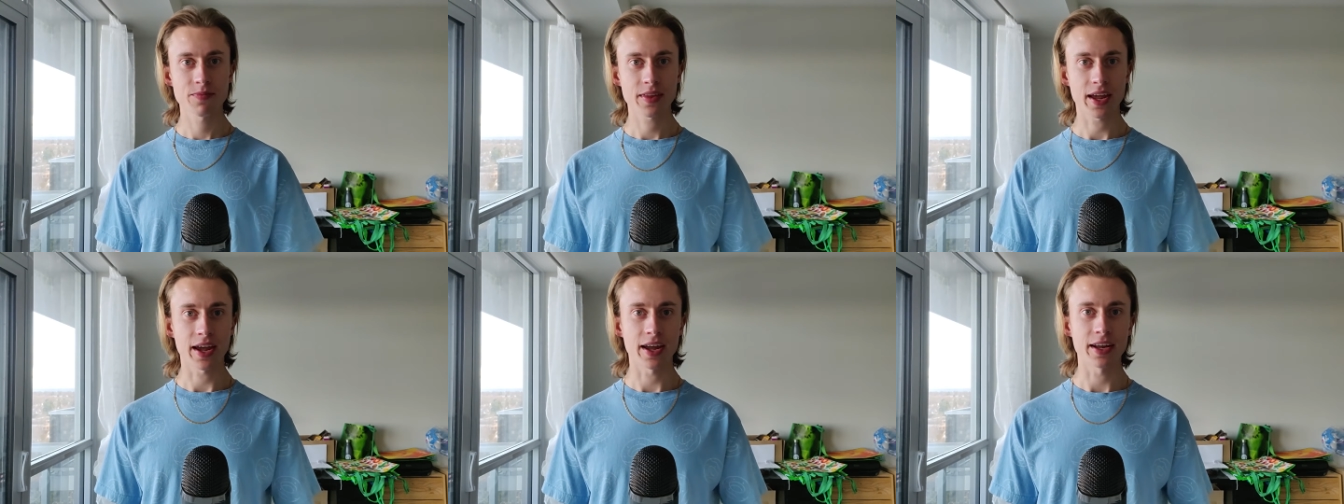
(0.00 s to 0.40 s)

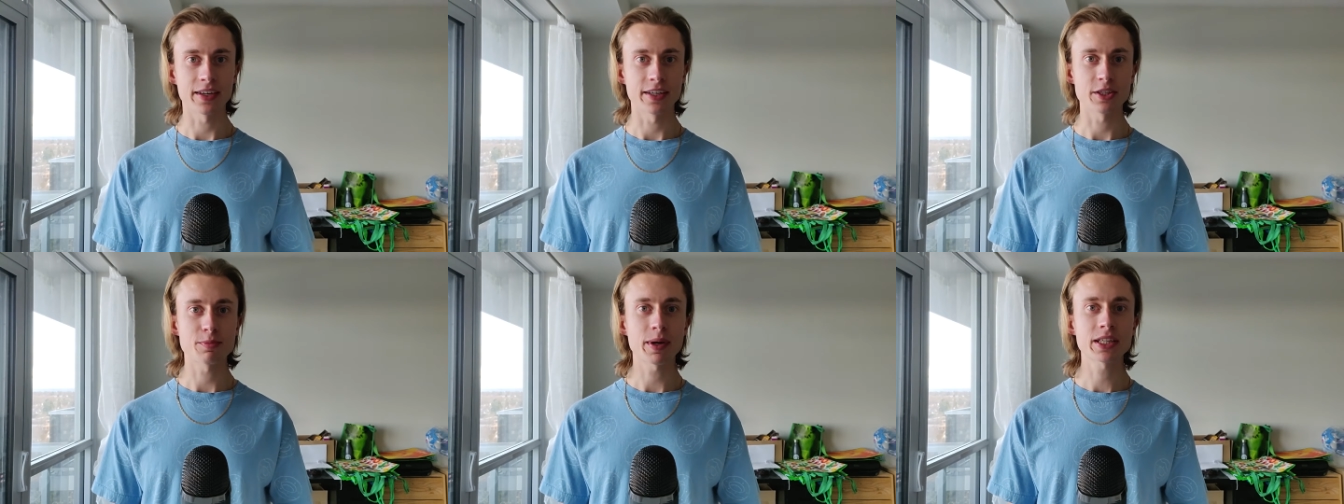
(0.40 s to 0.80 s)
And
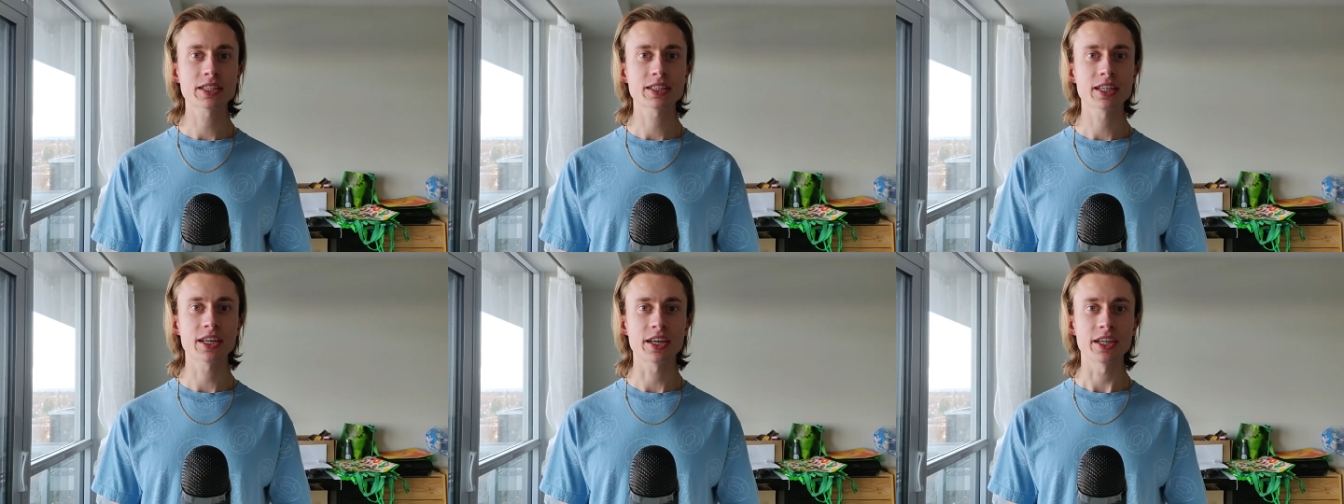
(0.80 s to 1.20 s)
it's
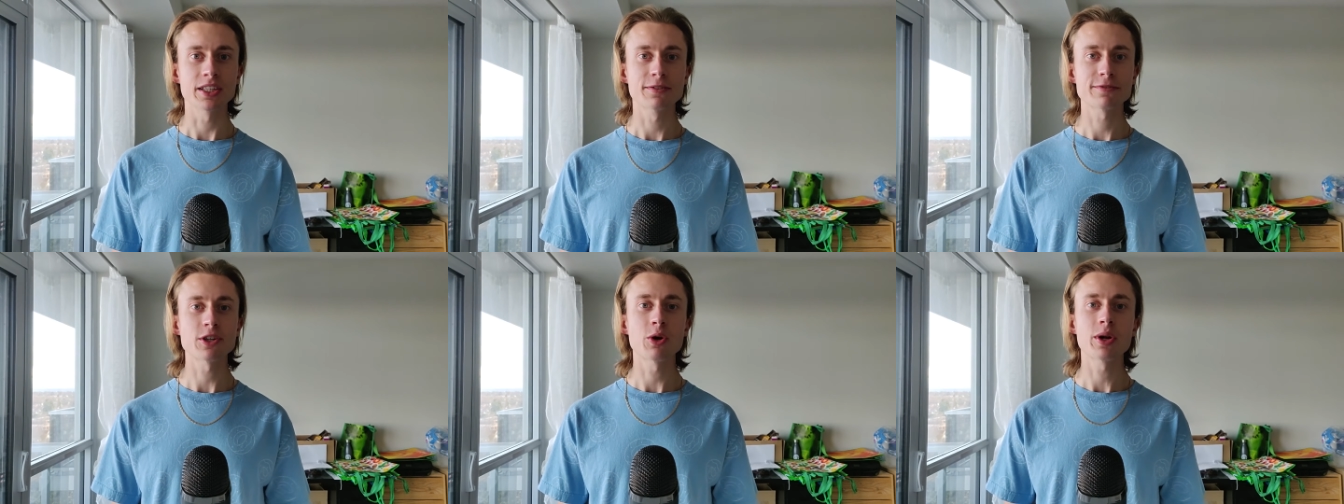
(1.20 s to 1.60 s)
basically
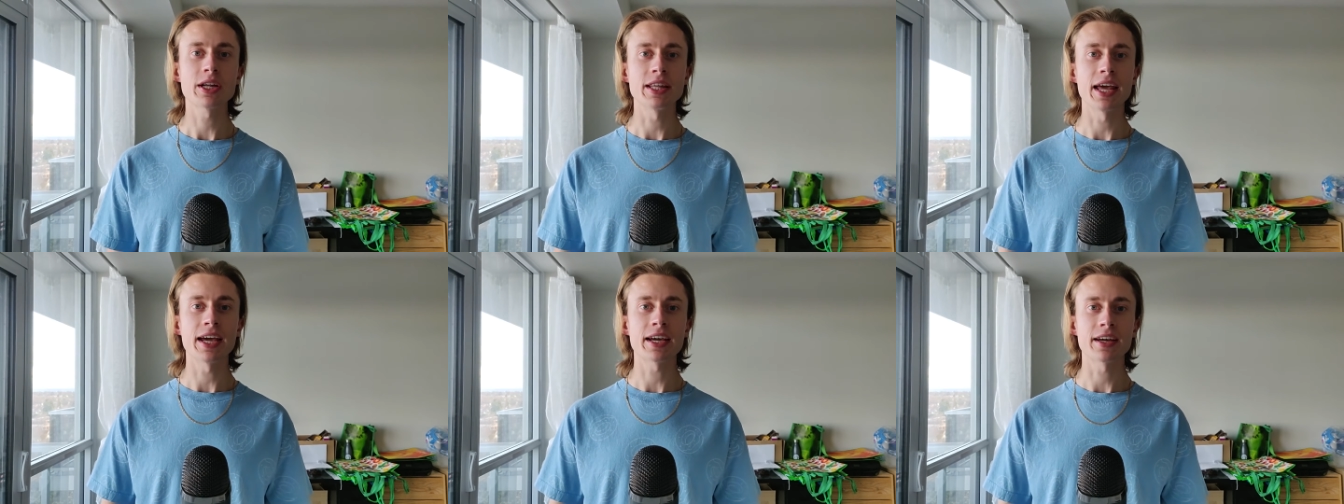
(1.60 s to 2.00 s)
he's floating
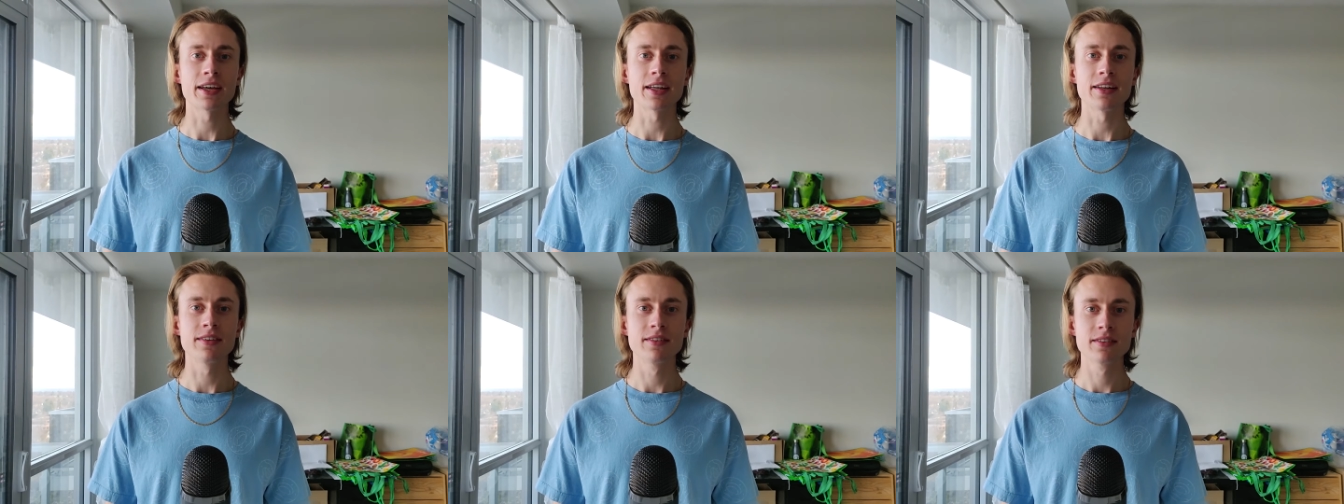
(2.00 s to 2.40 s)

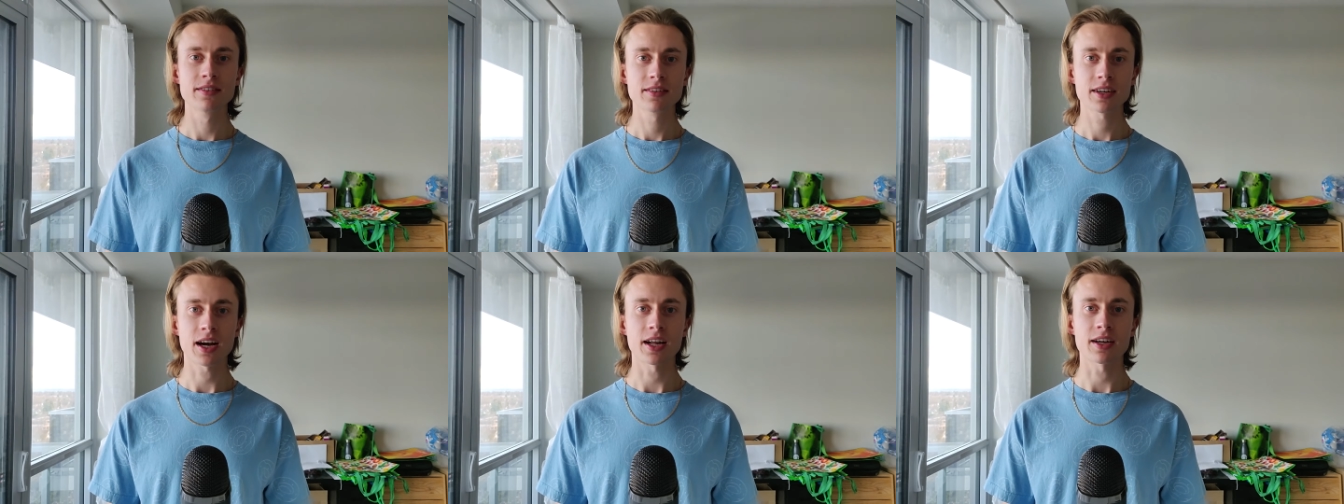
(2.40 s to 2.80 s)
naked,
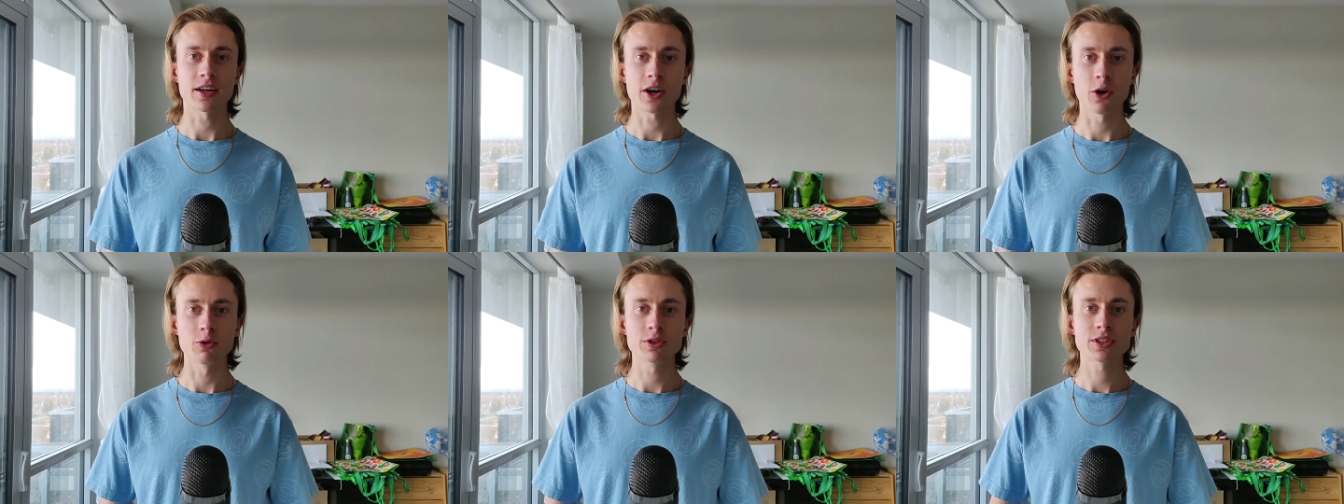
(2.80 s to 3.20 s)
kind of
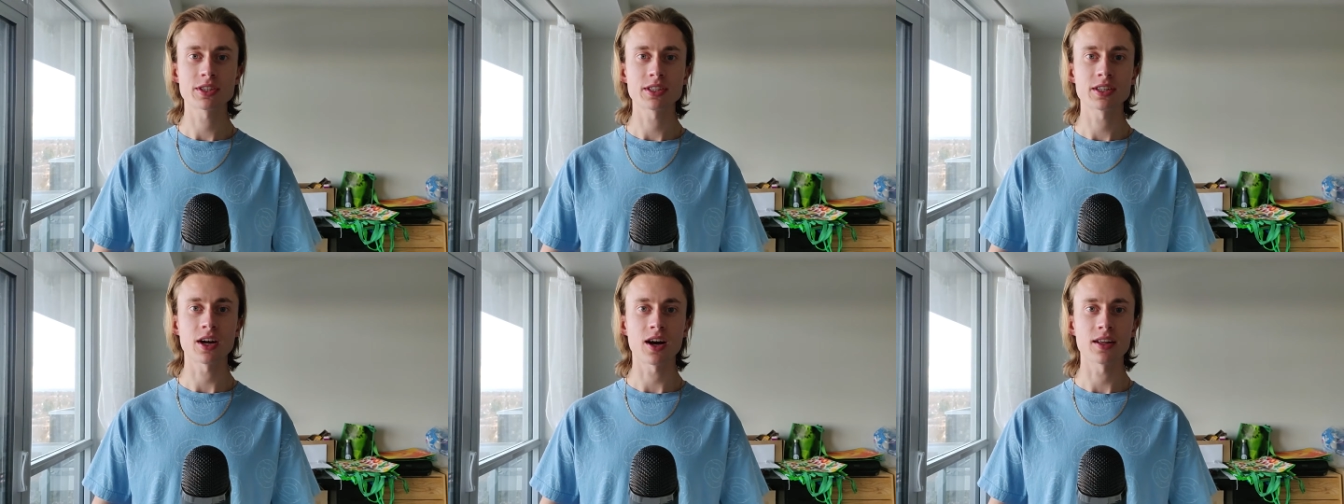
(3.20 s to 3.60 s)

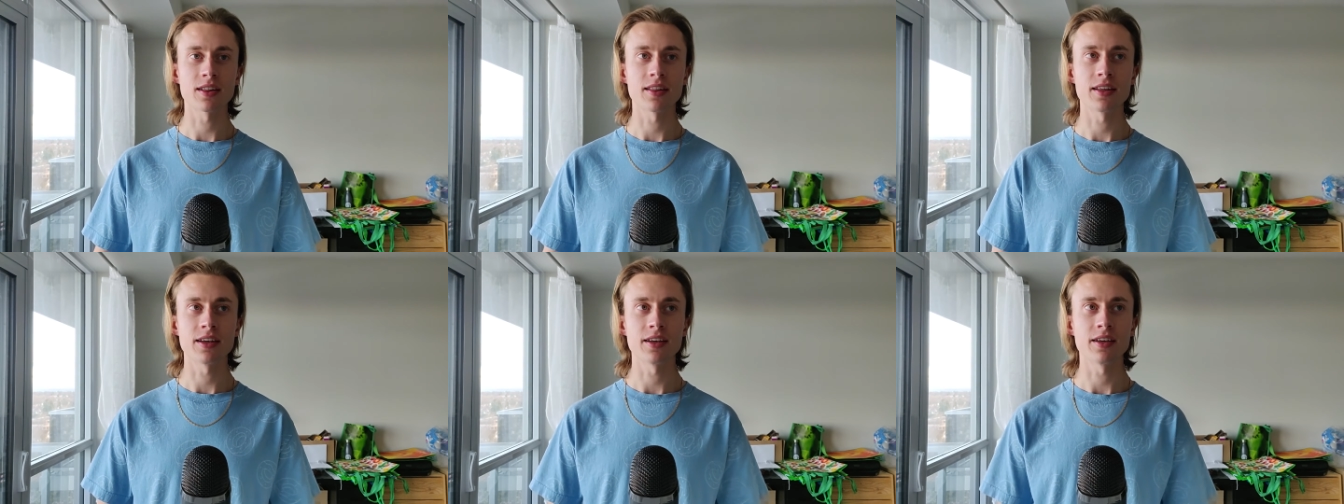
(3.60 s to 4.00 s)
coasting
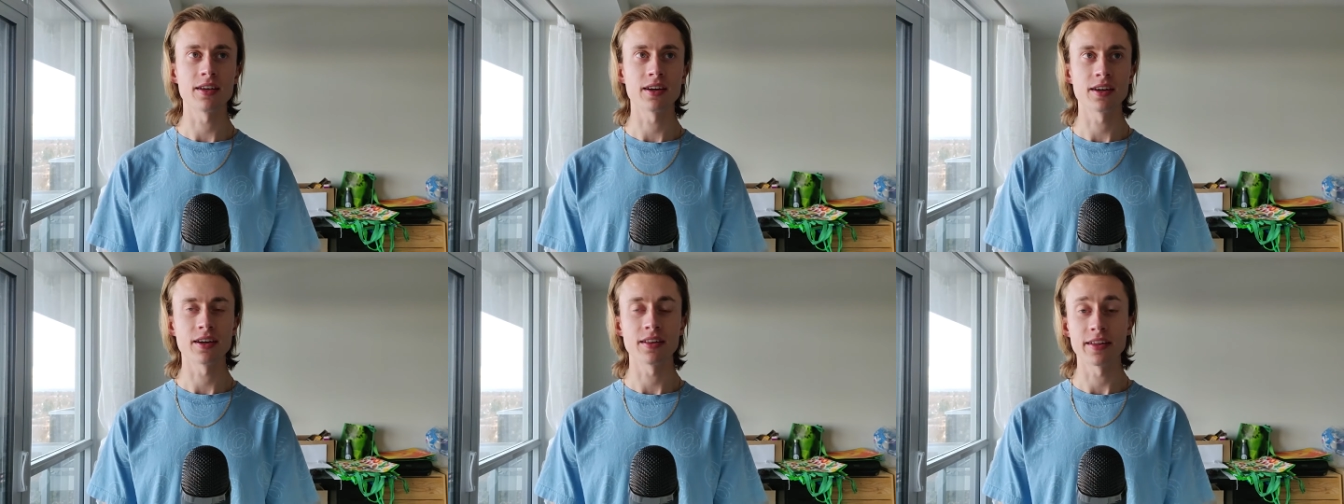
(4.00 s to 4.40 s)
on
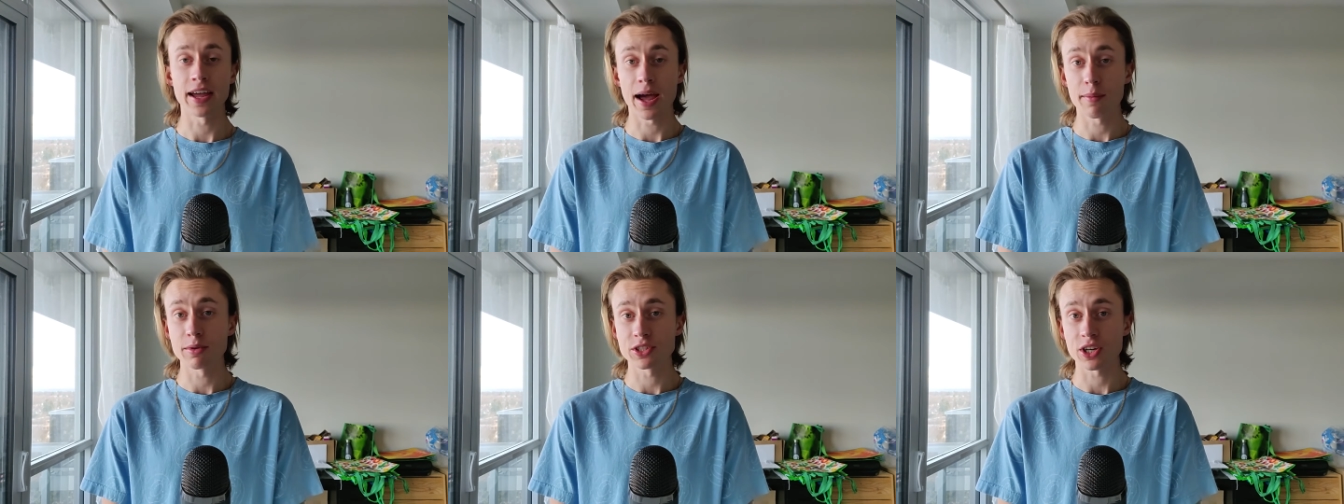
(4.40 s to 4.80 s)
the
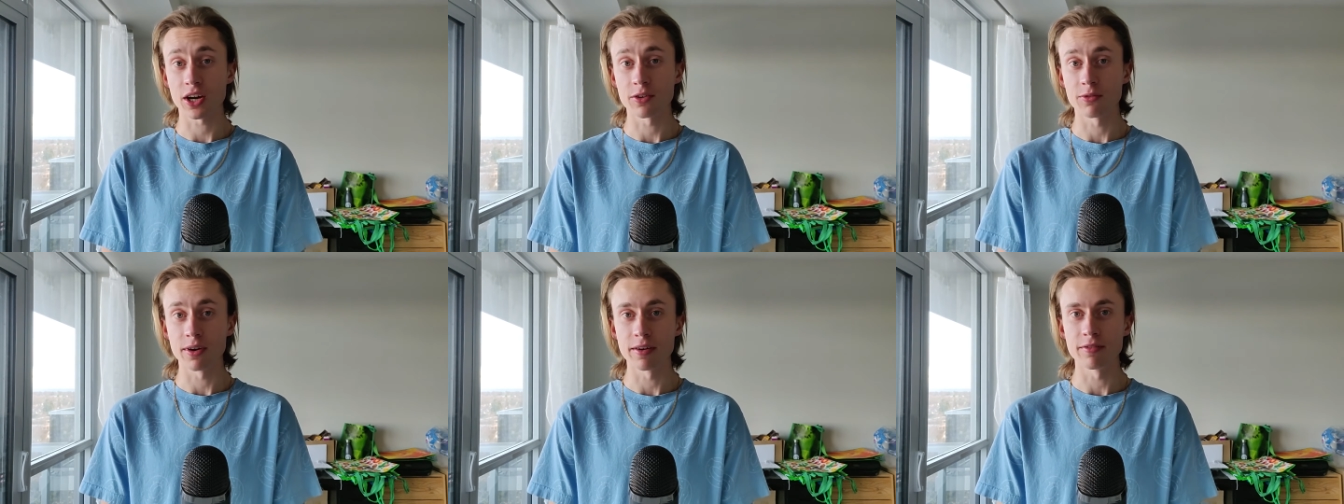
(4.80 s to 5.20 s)

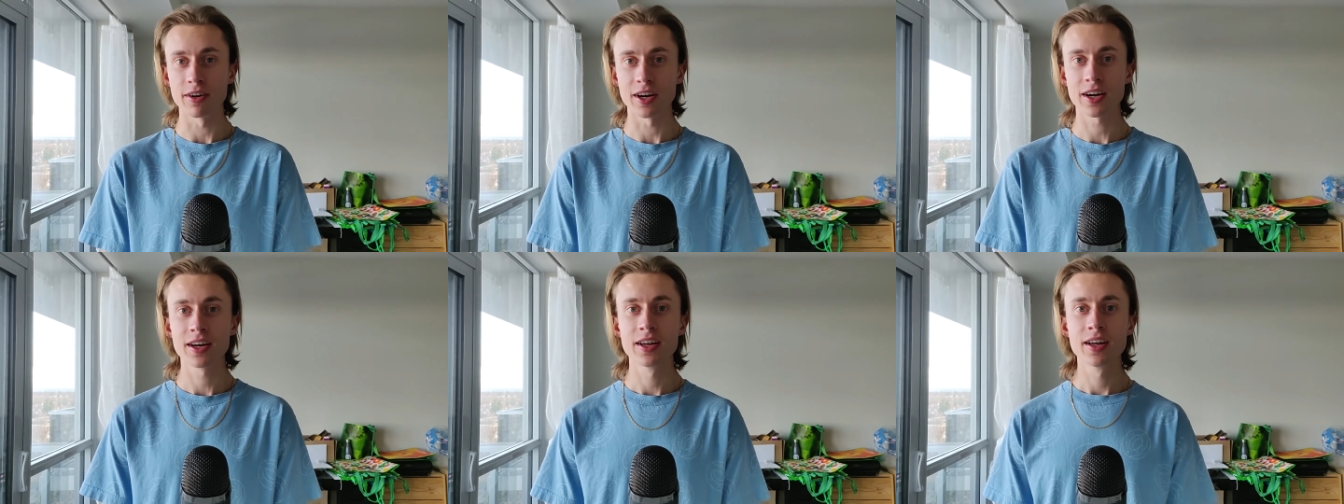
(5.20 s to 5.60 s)
Amazon
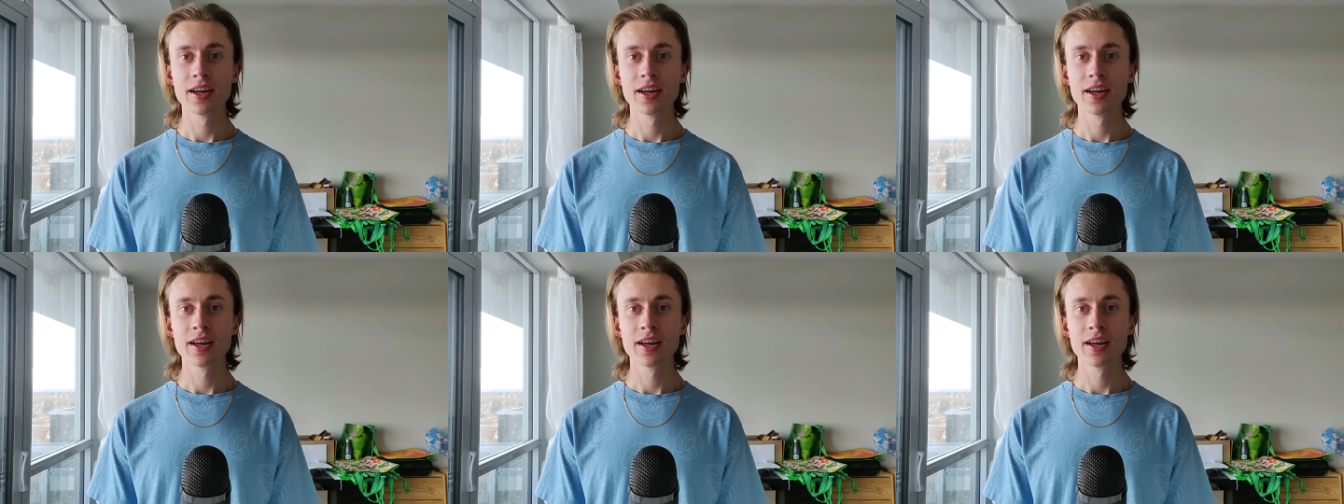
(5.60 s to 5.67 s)
River.